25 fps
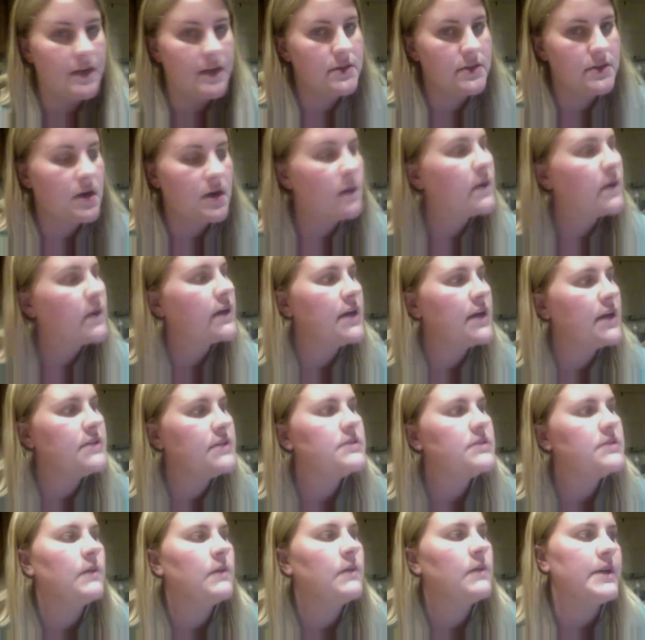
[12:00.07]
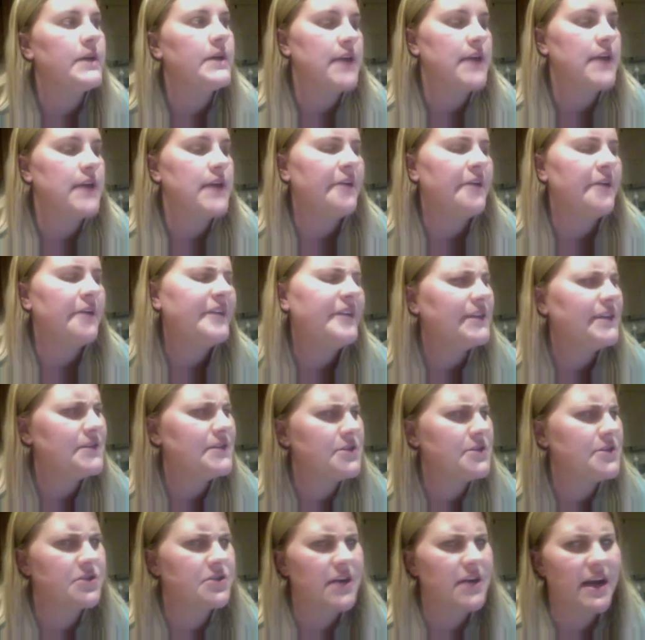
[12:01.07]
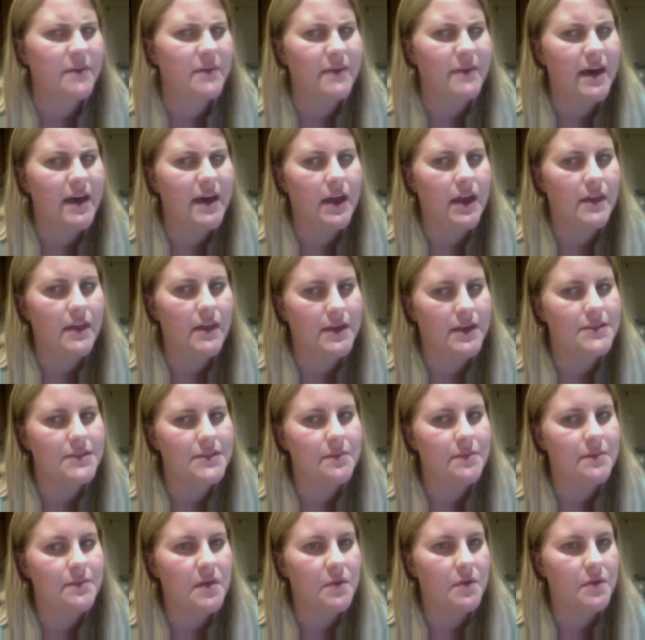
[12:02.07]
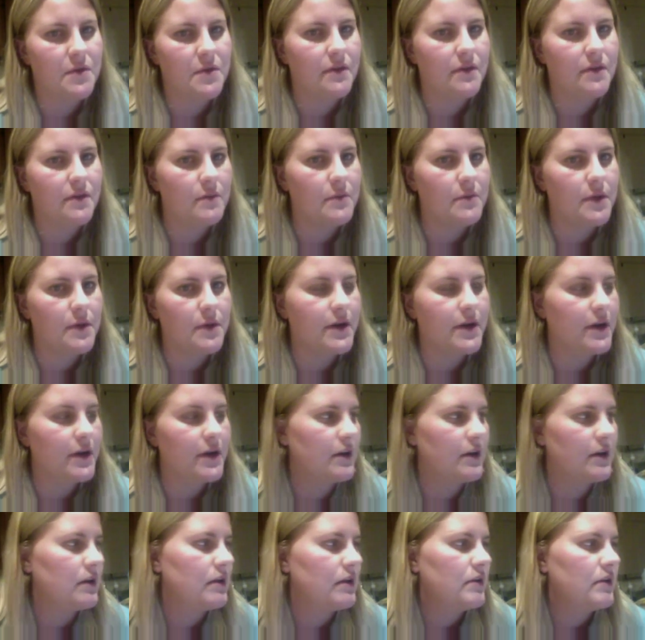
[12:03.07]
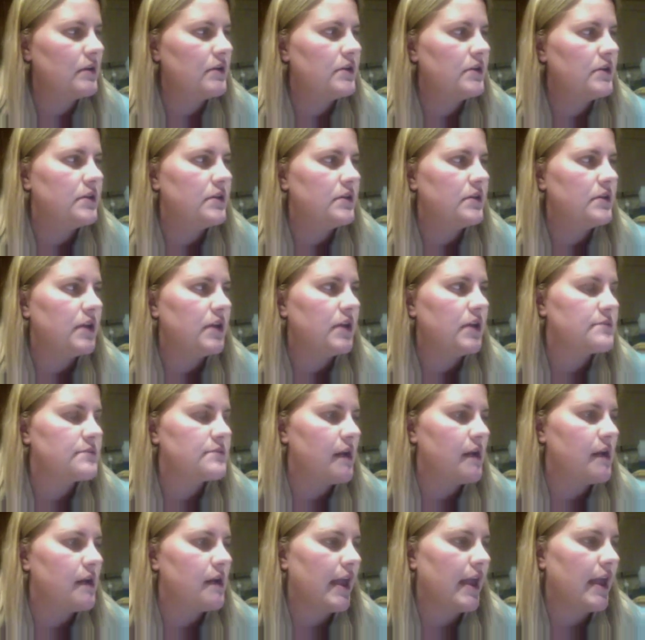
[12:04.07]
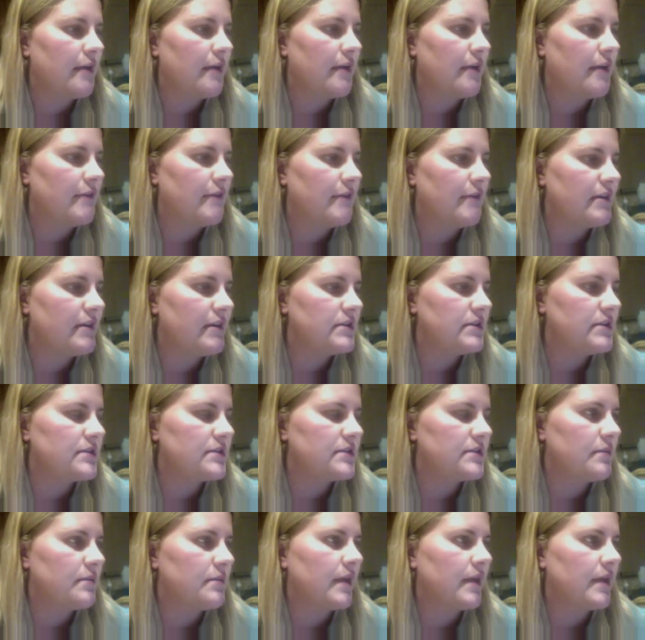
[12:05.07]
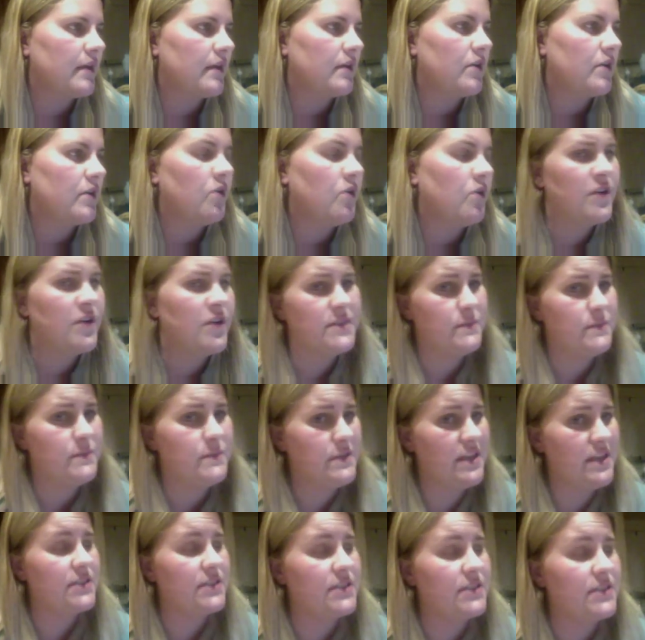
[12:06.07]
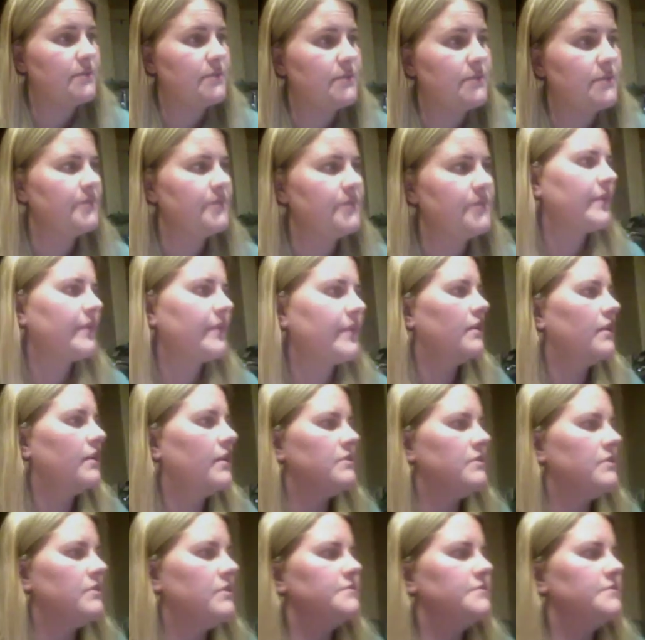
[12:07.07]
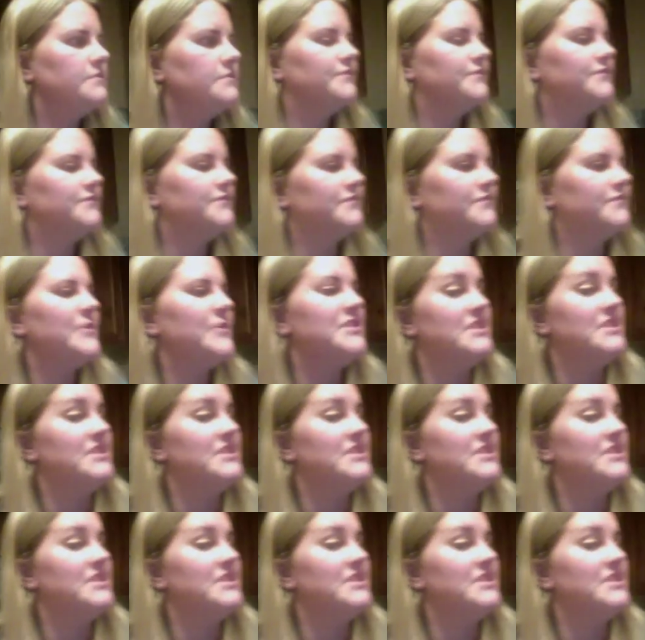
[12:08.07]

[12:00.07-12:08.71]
not working, so I don't think it's the trackpad, I think it's something with the computer. It's probably like a virus or something. Or it's possessed. We'll see.